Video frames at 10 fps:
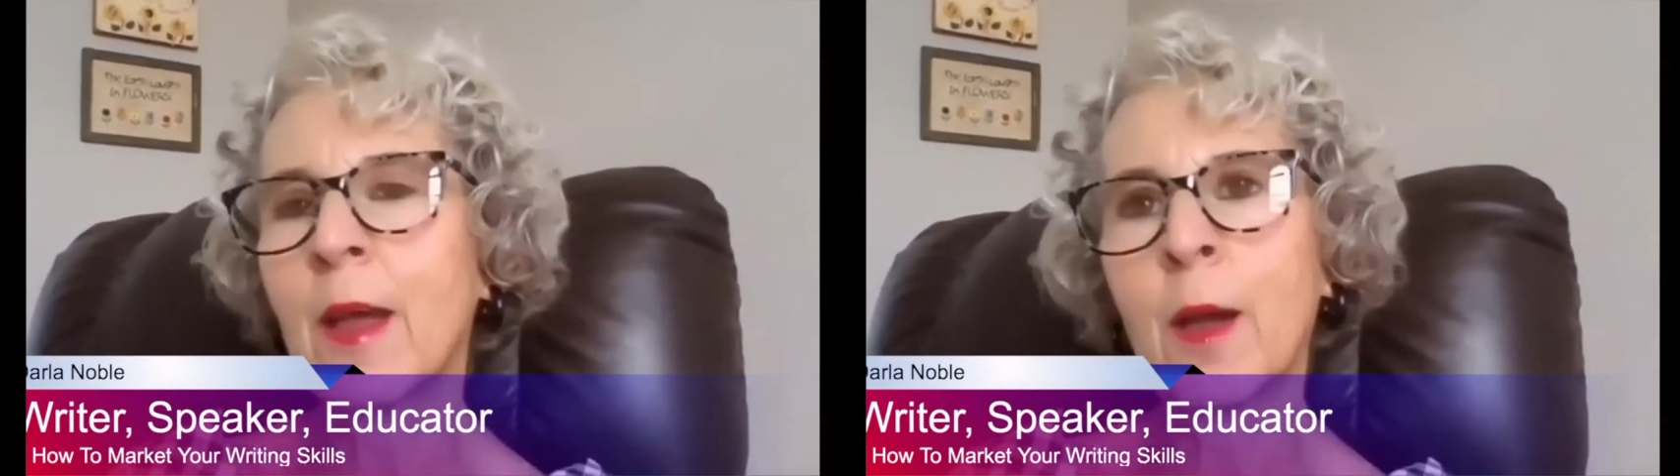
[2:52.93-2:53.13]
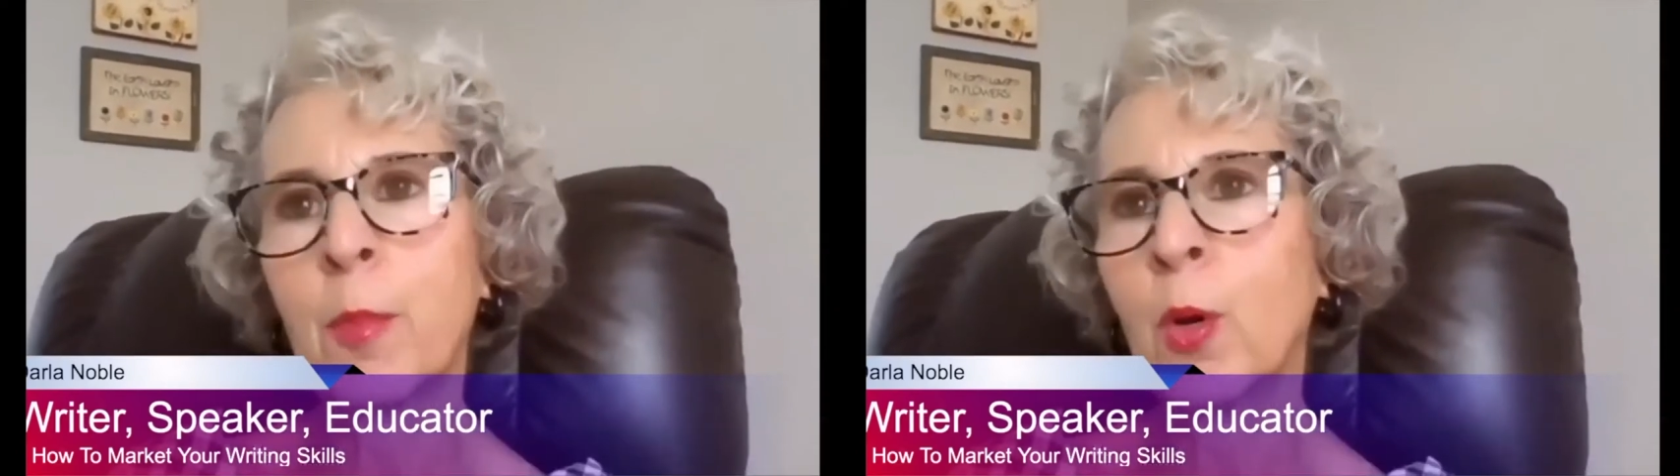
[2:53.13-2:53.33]

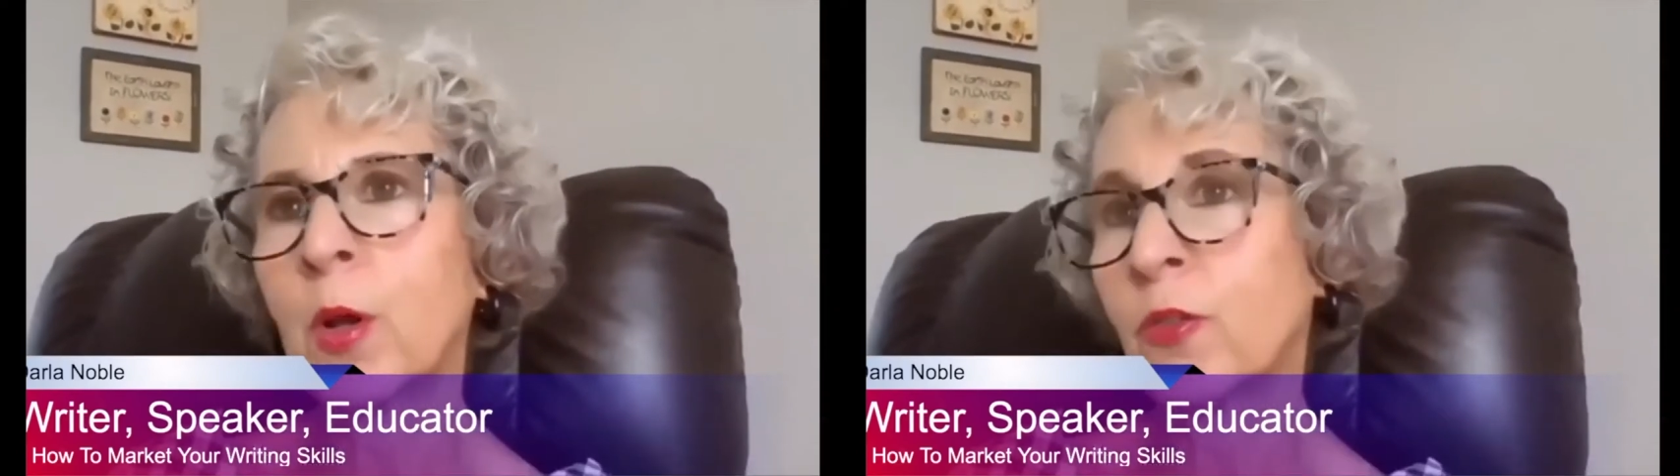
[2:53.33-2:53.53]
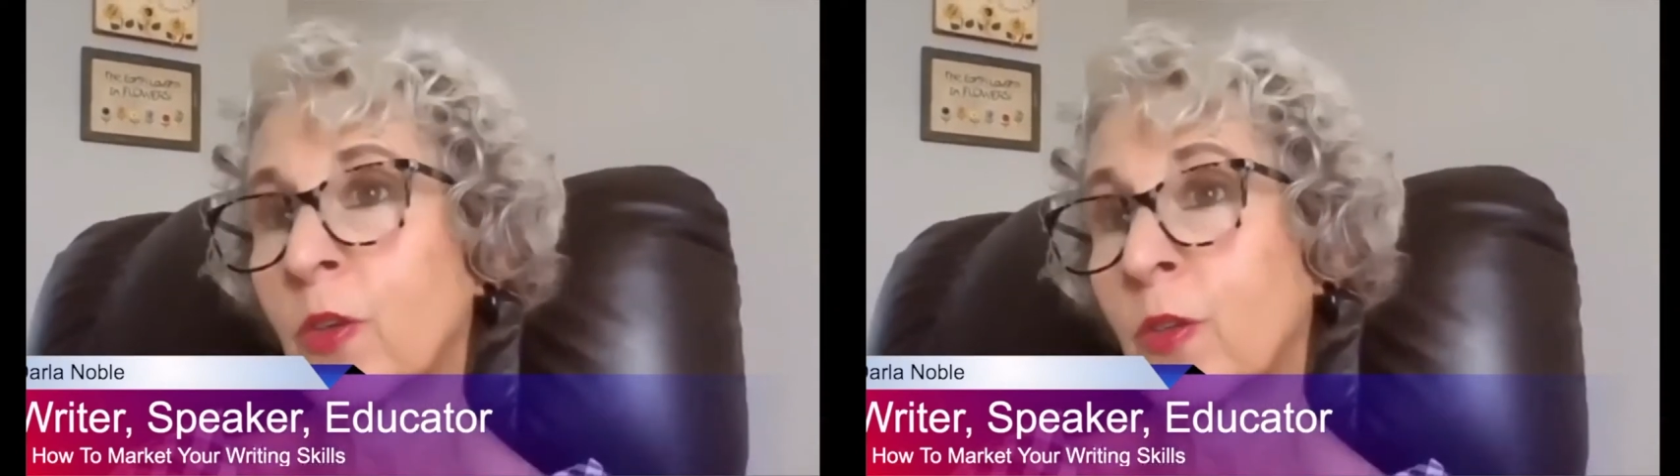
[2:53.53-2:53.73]
a
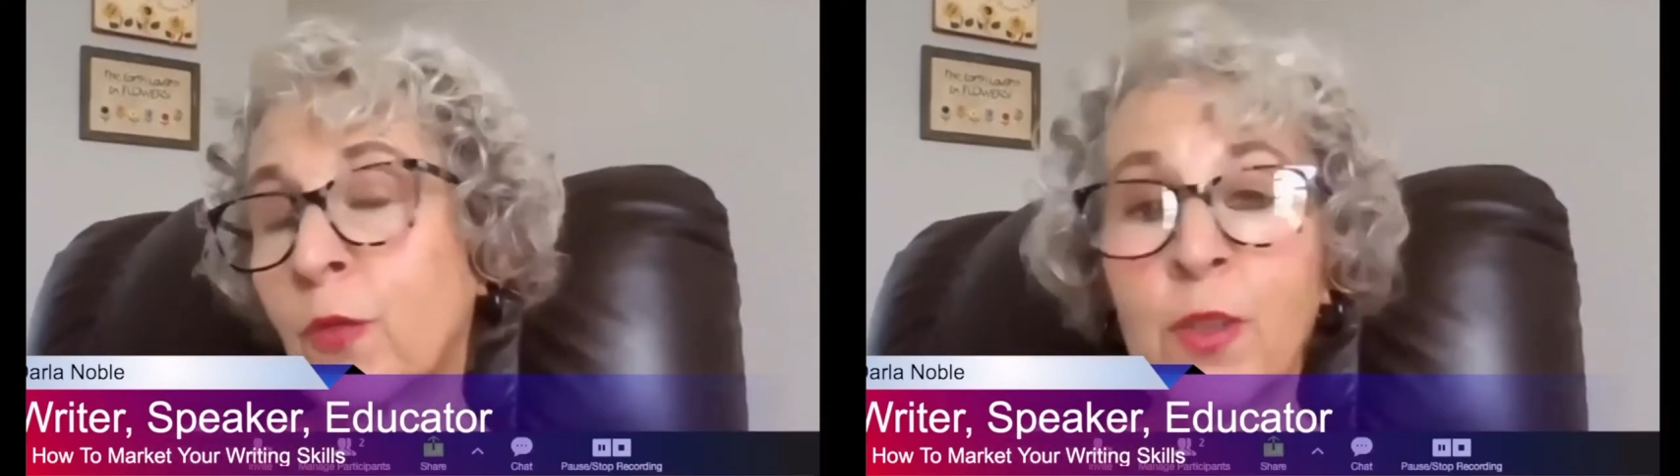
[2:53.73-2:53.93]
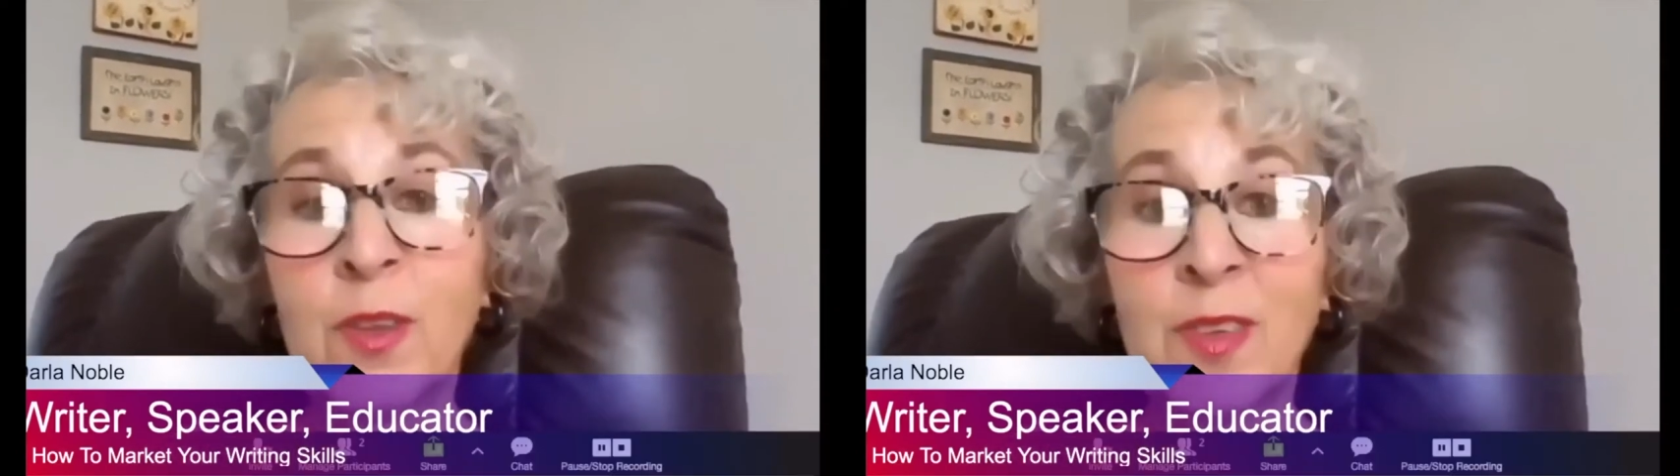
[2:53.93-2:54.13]
book
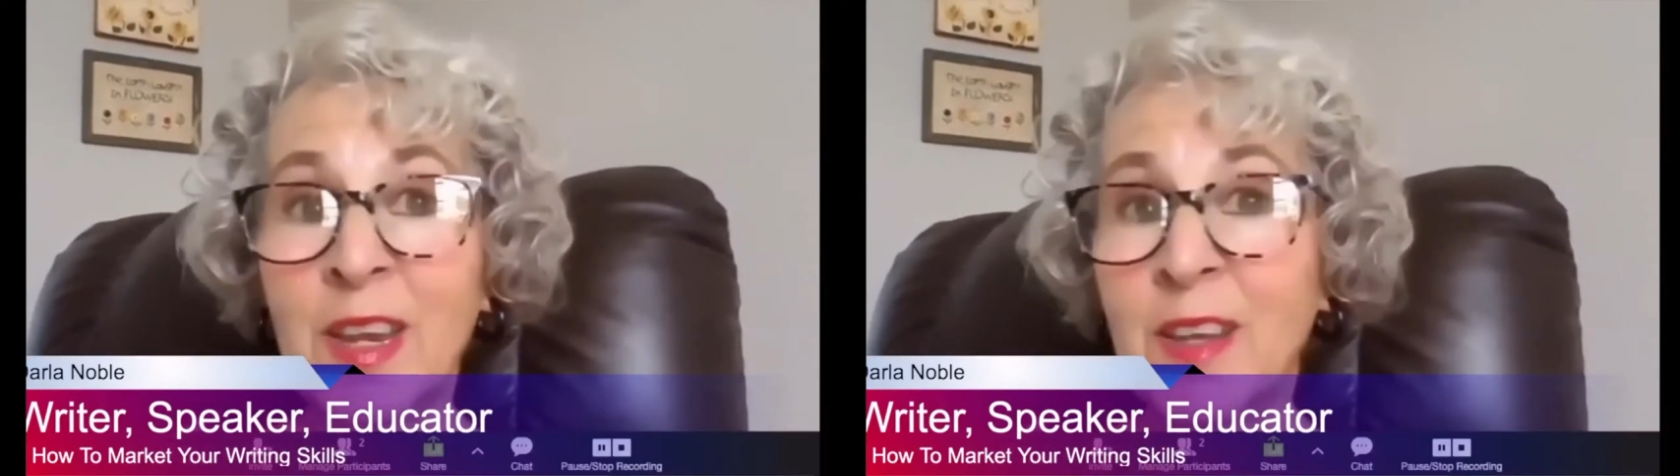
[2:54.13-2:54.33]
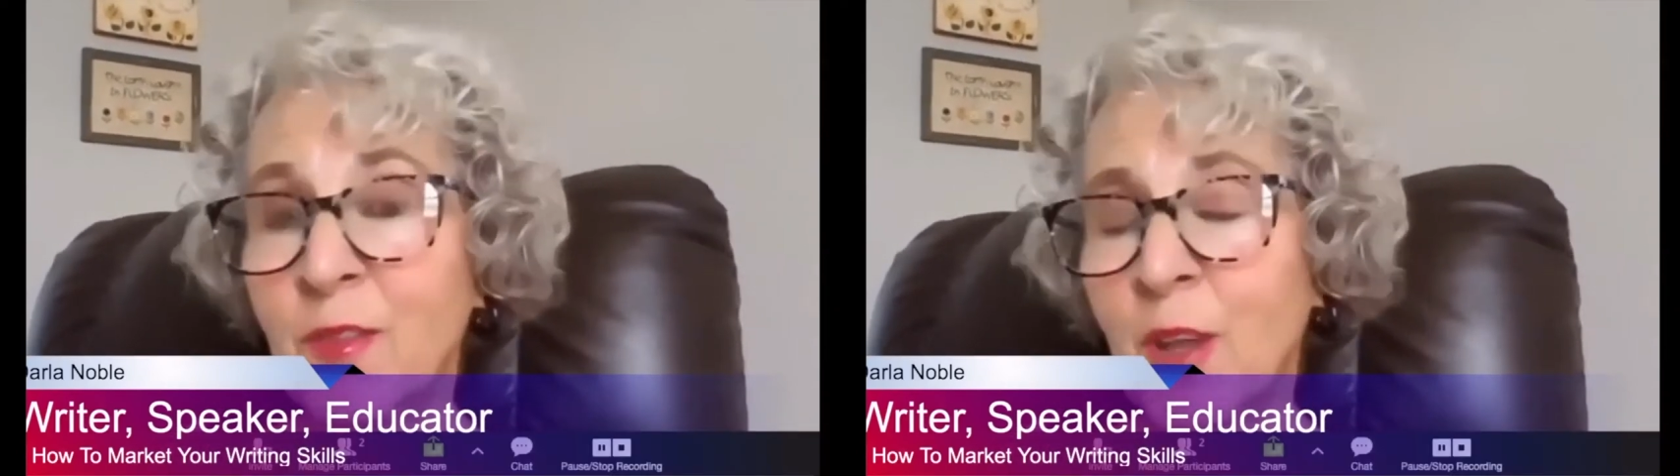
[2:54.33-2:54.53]
just for the
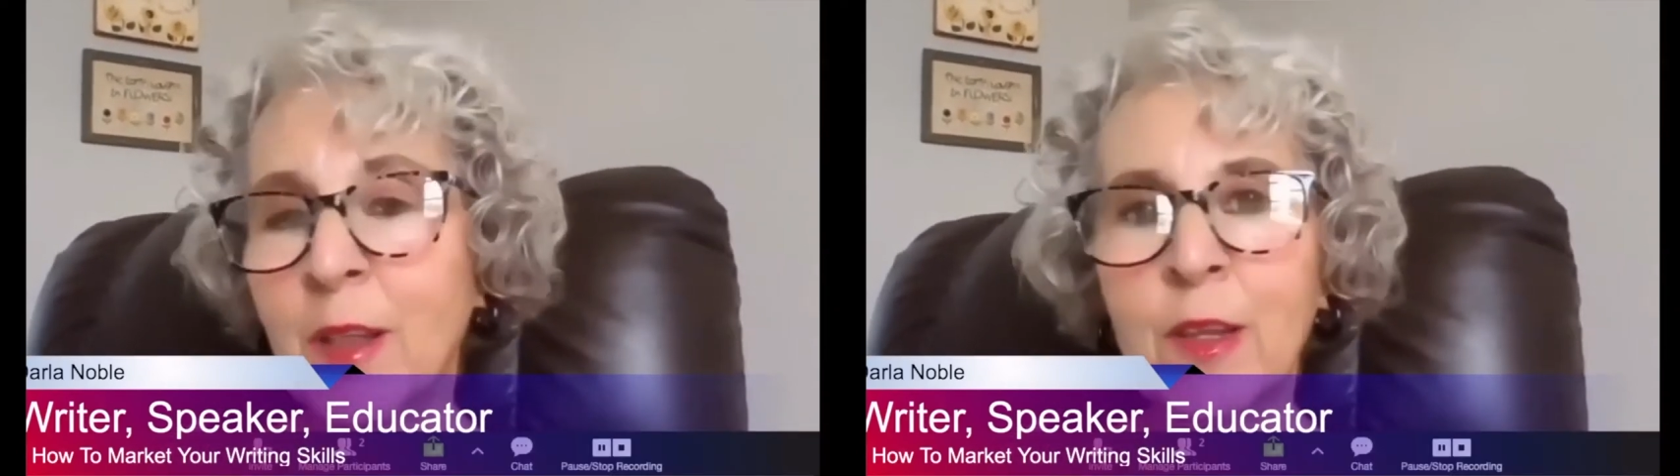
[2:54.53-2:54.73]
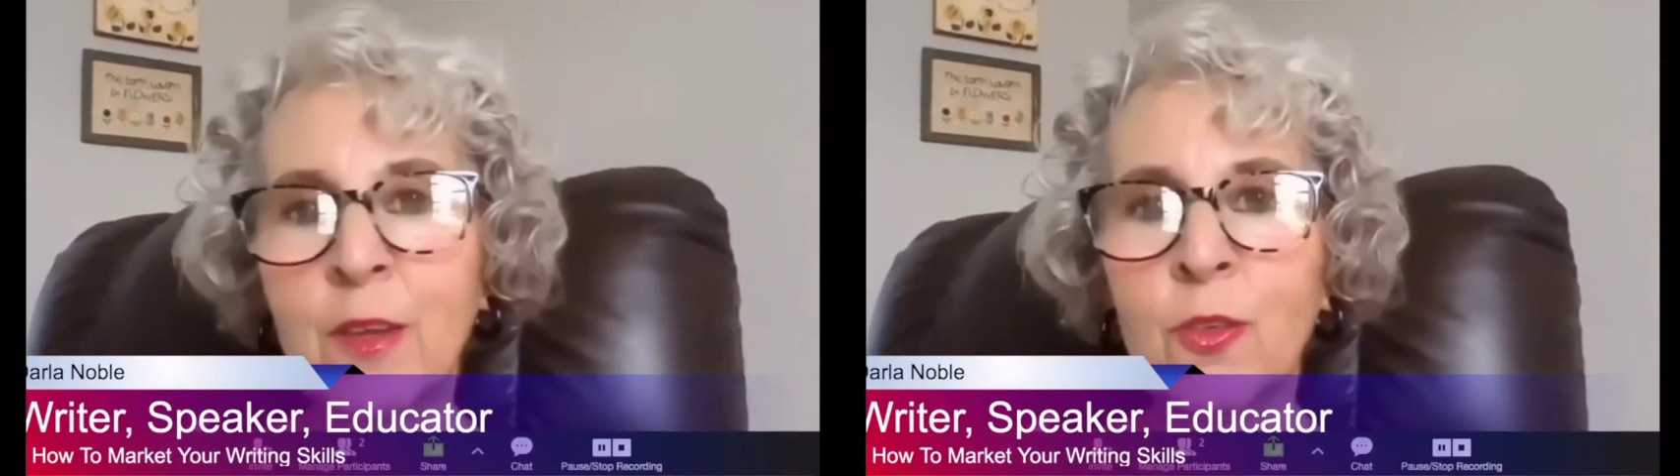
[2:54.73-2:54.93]
sake of
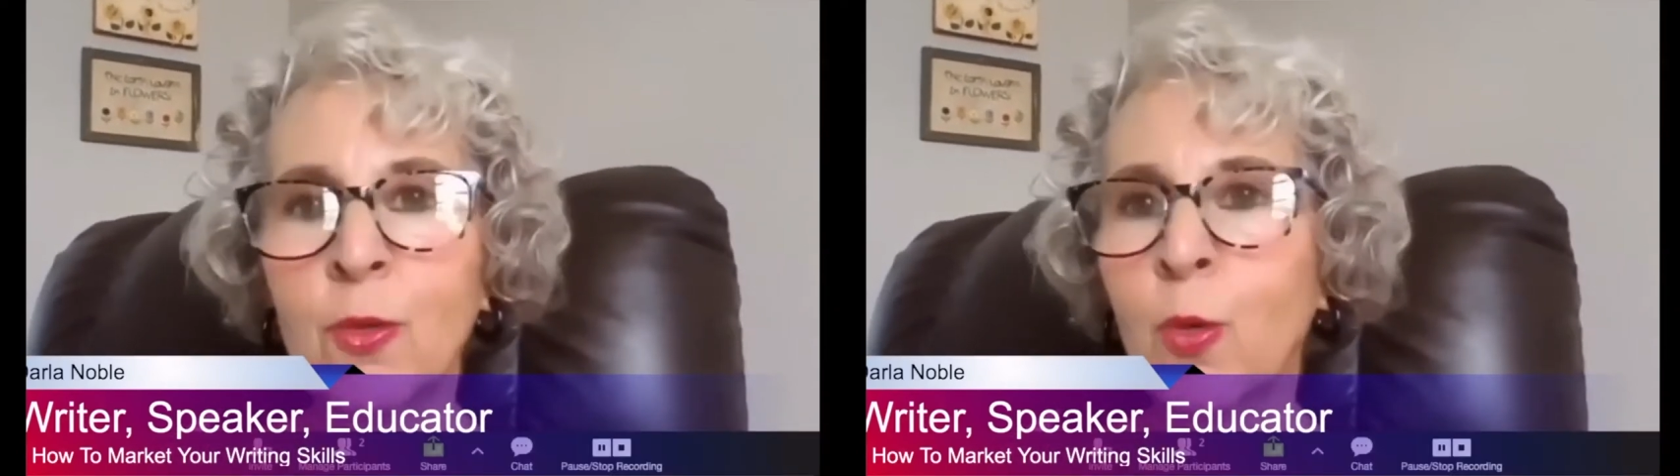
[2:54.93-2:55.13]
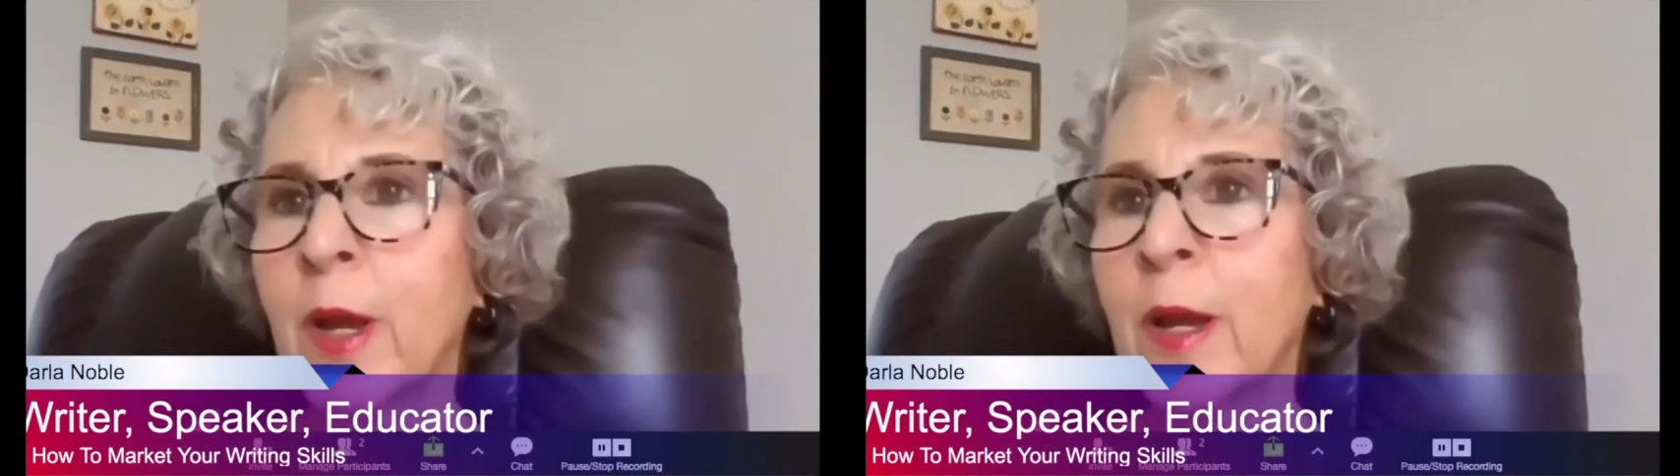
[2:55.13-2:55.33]
telling a
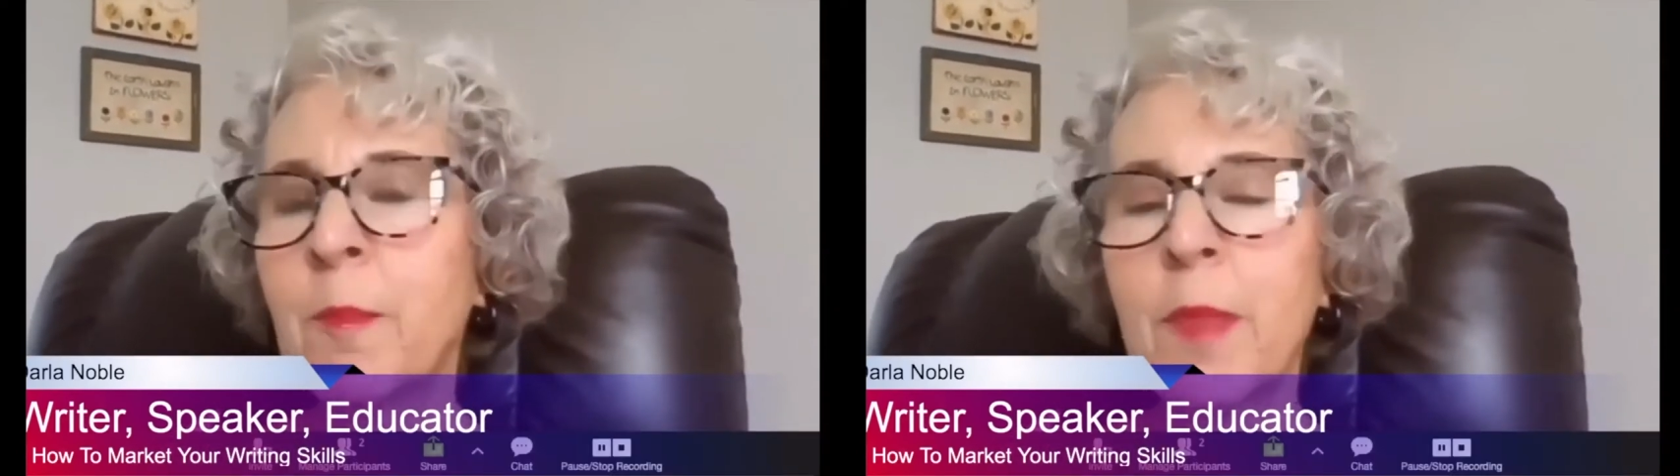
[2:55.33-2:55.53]
story,